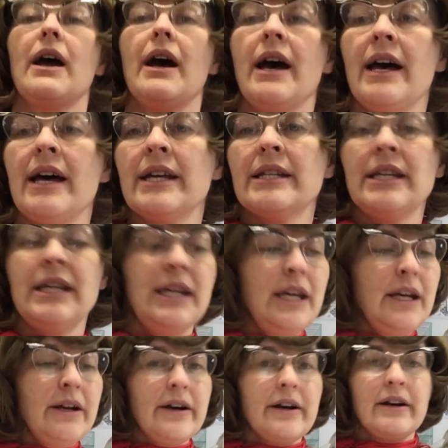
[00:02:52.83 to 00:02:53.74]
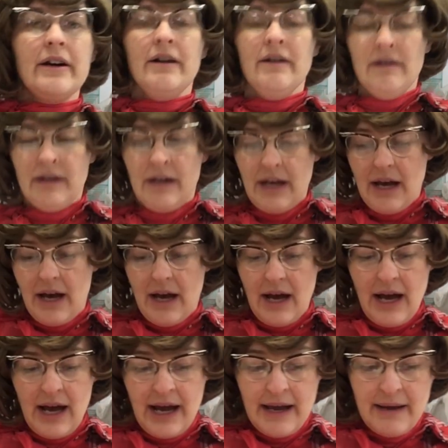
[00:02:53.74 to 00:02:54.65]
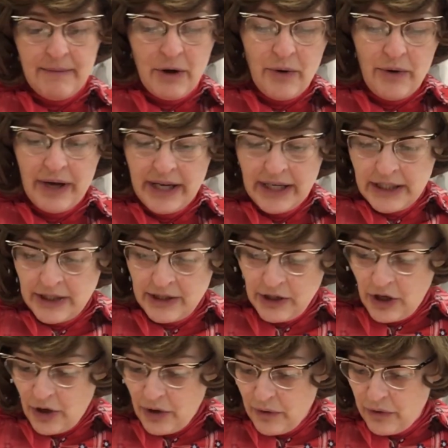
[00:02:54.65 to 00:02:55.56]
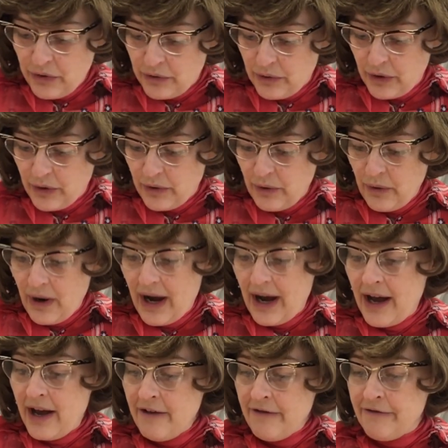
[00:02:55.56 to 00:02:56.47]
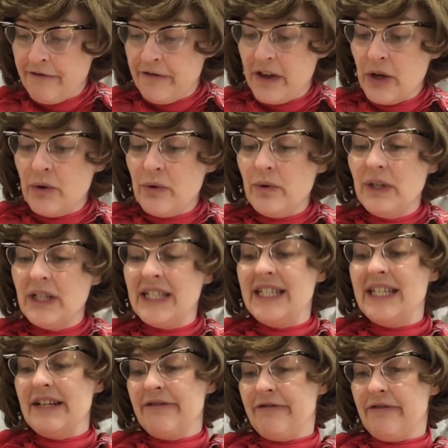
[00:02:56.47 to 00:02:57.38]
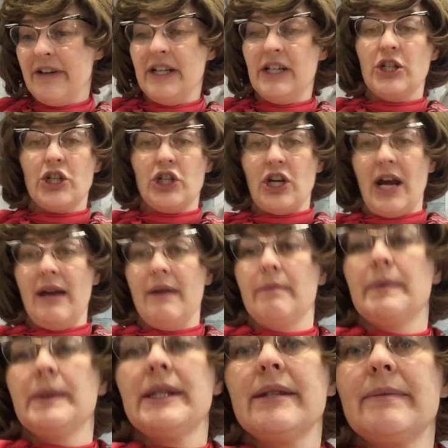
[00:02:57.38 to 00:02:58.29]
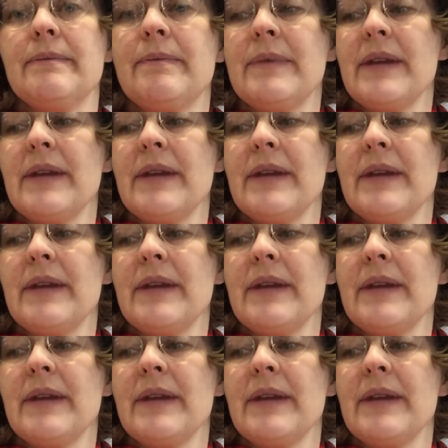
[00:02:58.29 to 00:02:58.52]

And here I am going to go through a few different shapes.